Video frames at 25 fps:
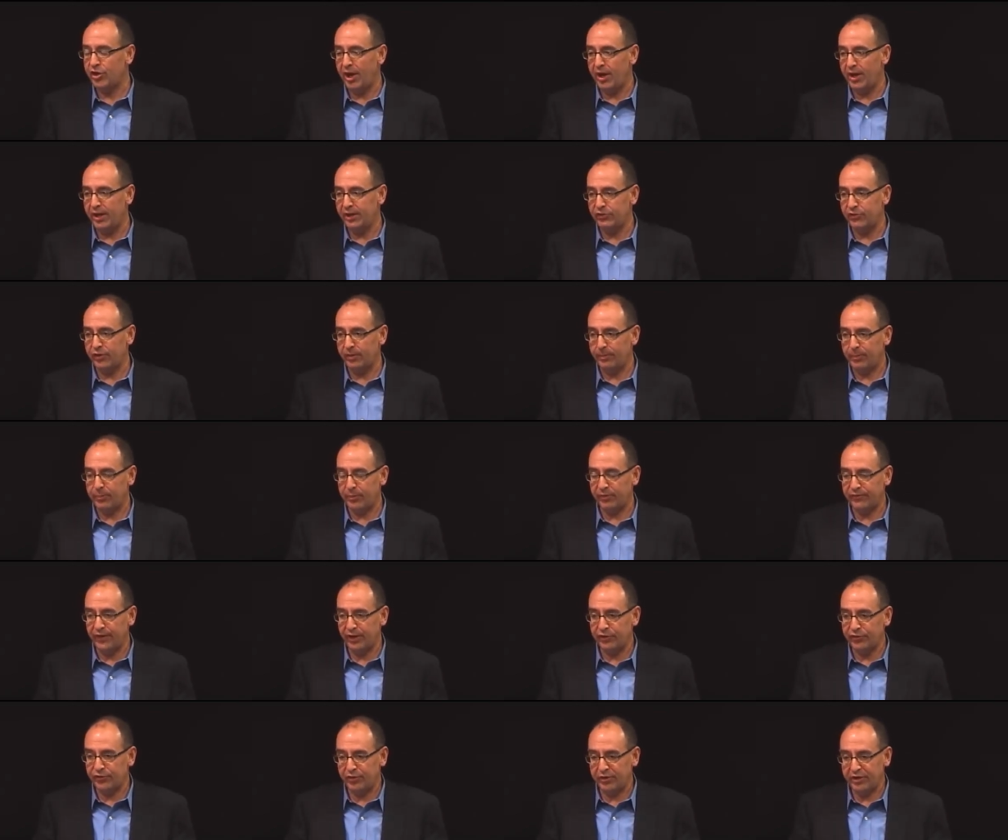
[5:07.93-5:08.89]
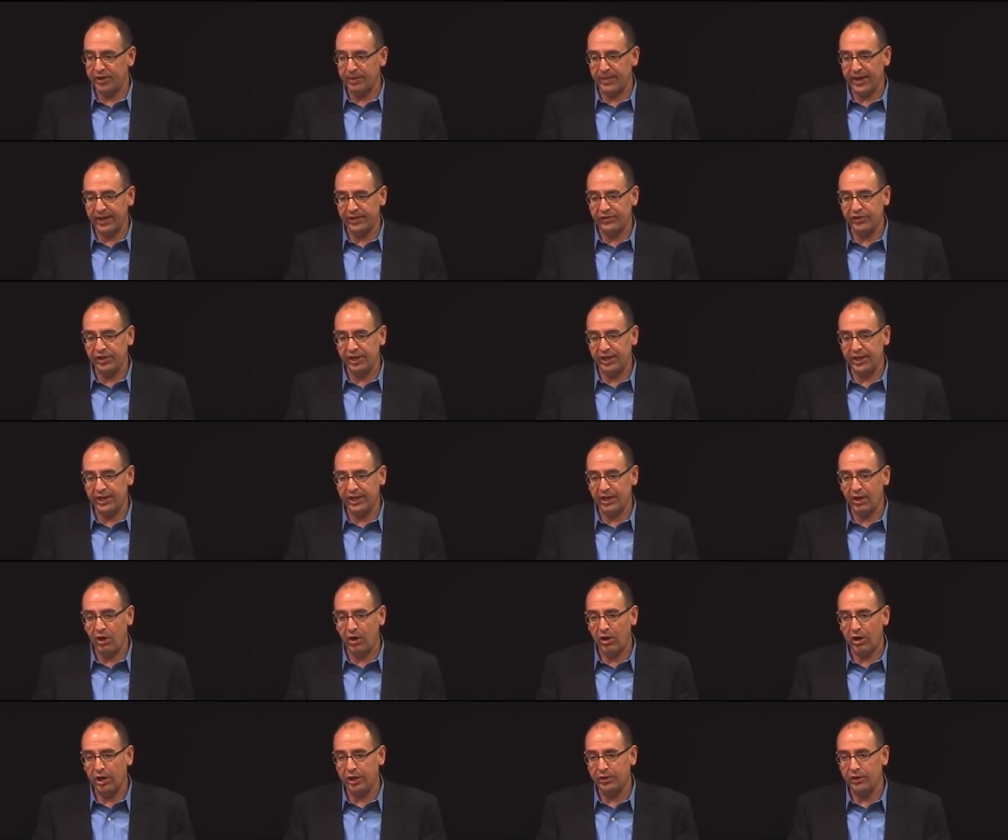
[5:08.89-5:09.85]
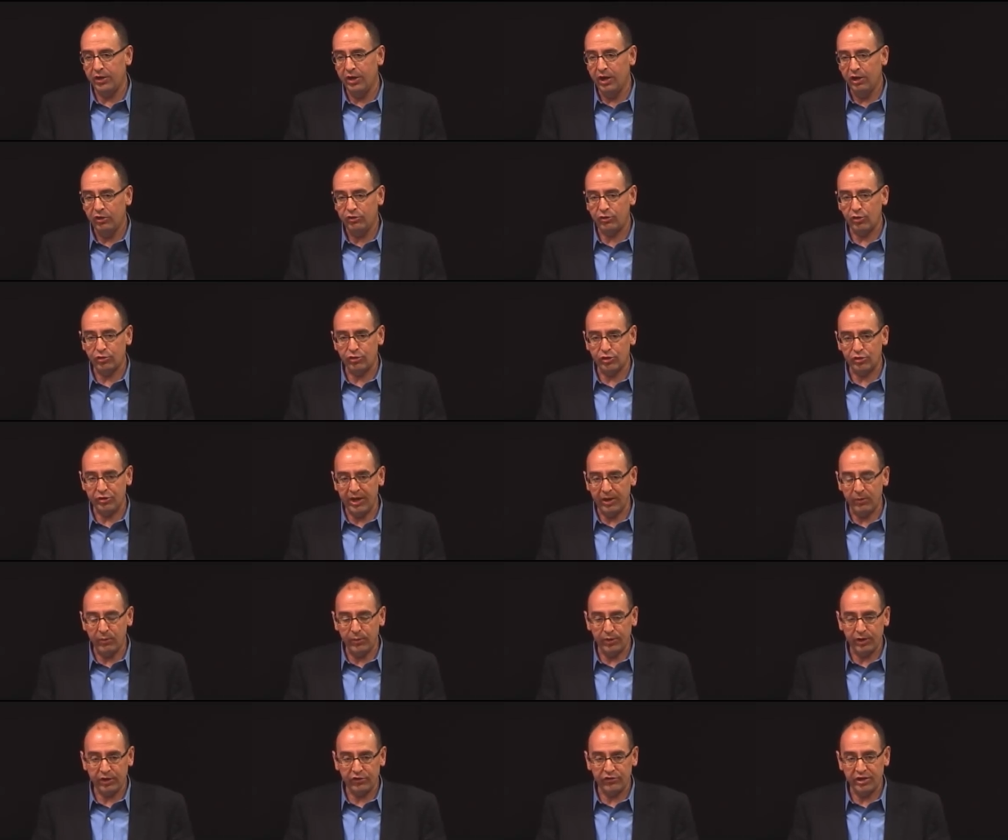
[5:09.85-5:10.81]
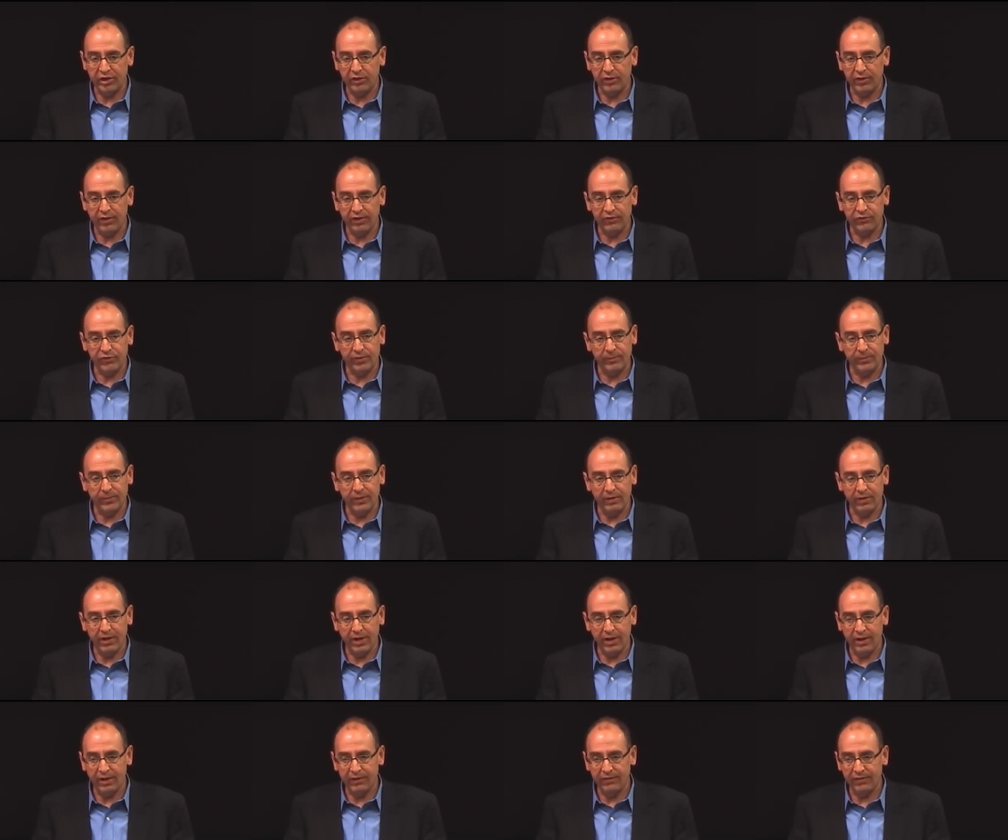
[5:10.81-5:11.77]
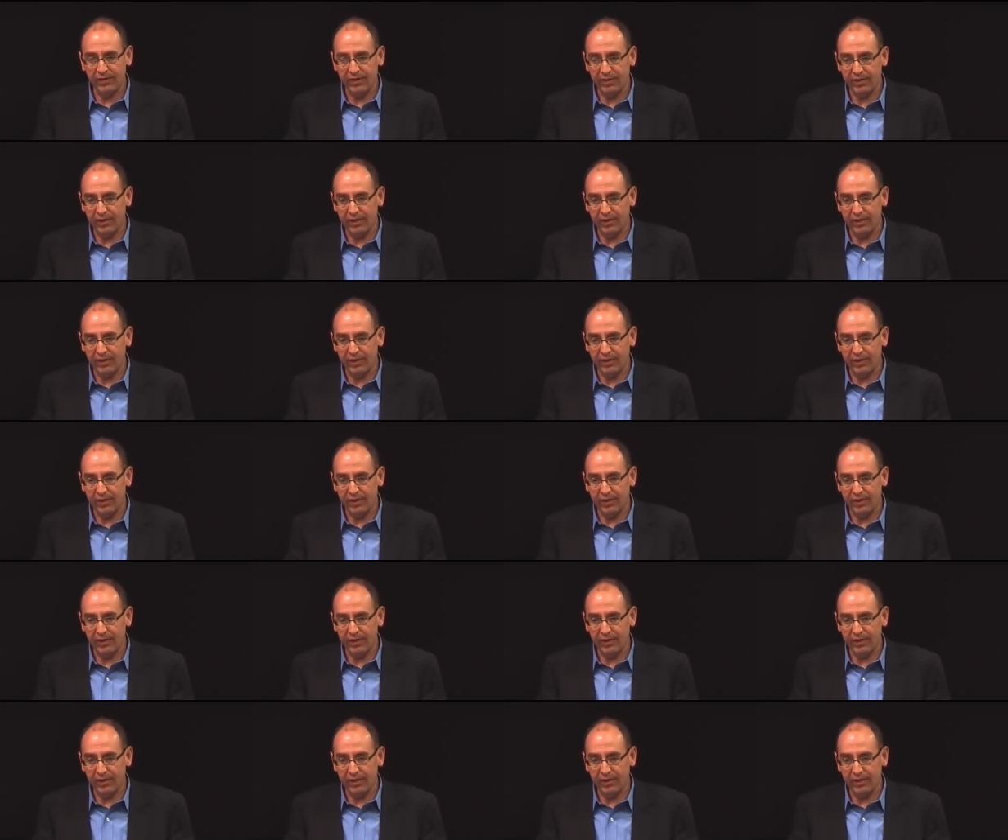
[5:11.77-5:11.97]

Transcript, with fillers: Uh, he's a professor at M I T on social networks, and he'll have some uh,